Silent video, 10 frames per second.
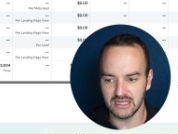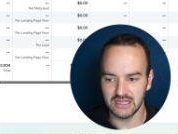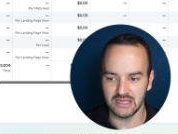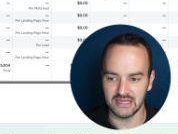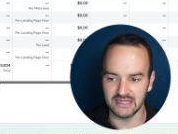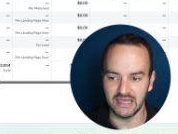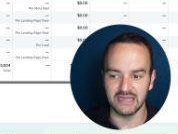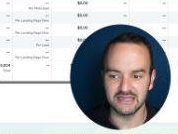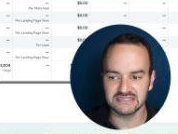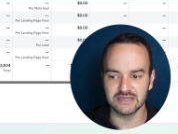
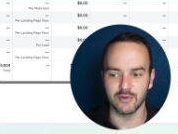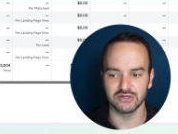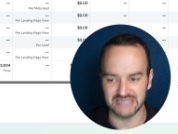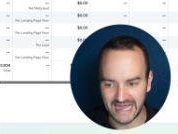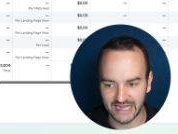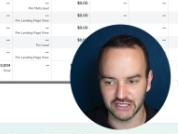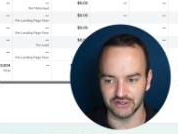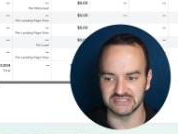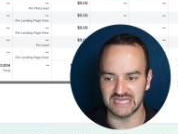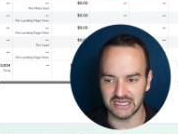it is the most
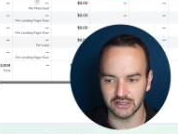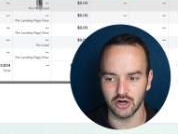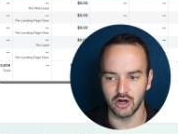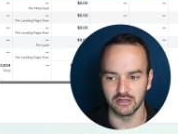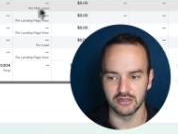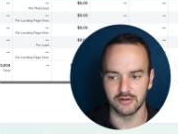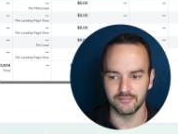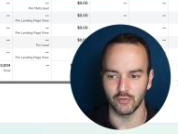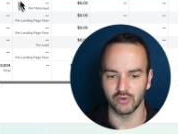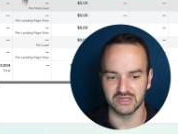accurate data
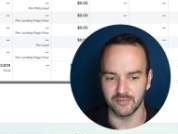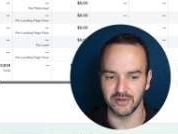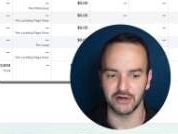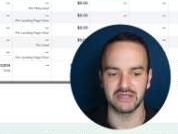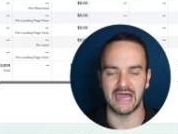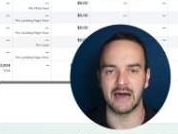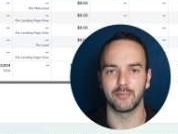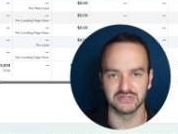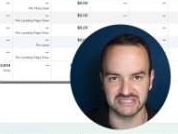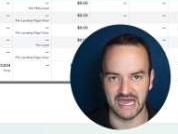column when comparing
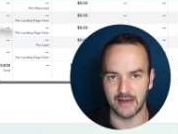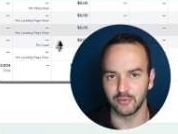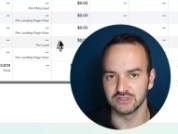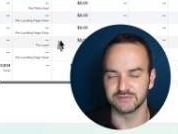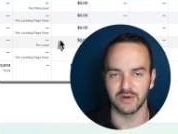apples to apples.